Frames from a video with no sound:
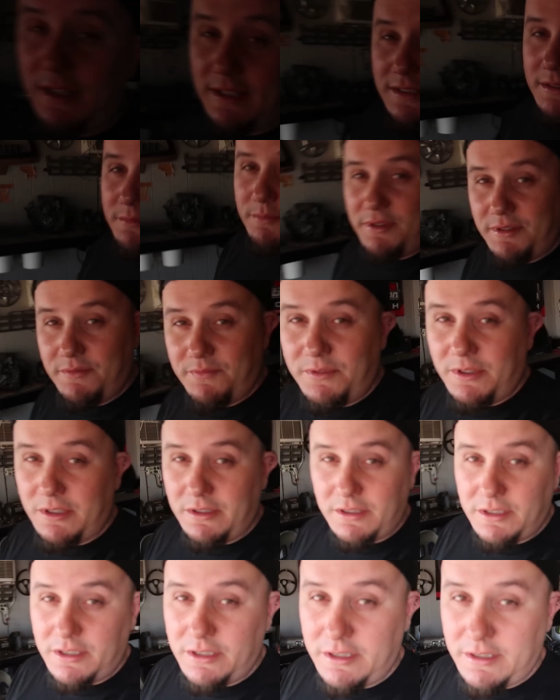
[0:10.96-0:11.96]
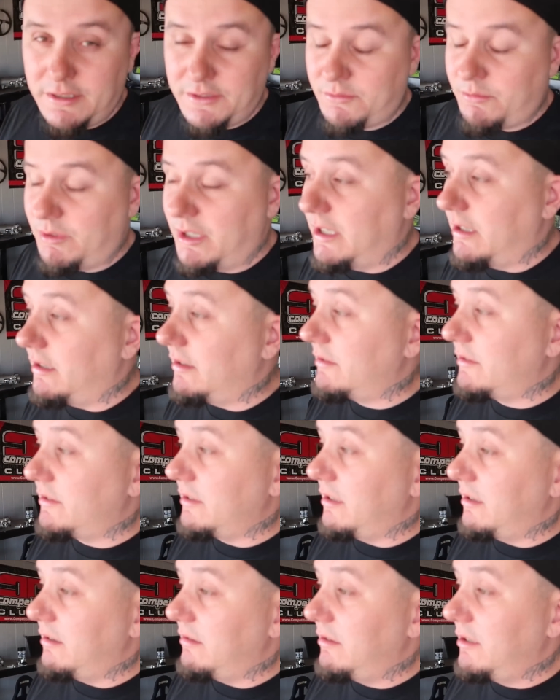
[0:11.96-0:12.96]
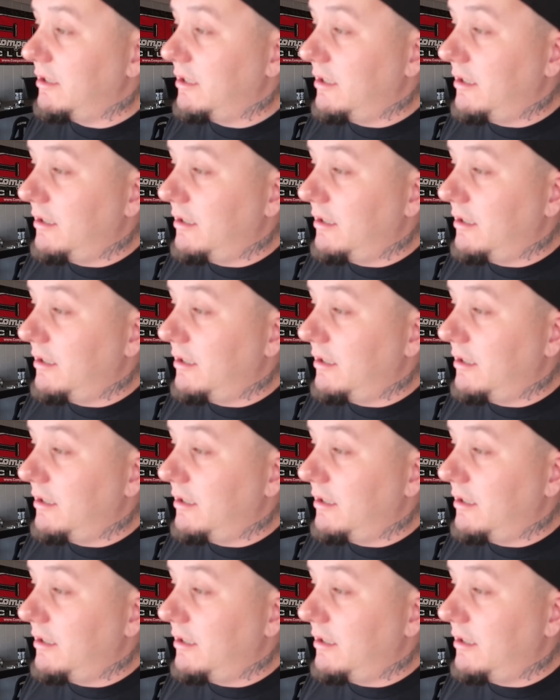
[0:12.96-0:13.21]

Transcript: hasn't been feeling good as well. So,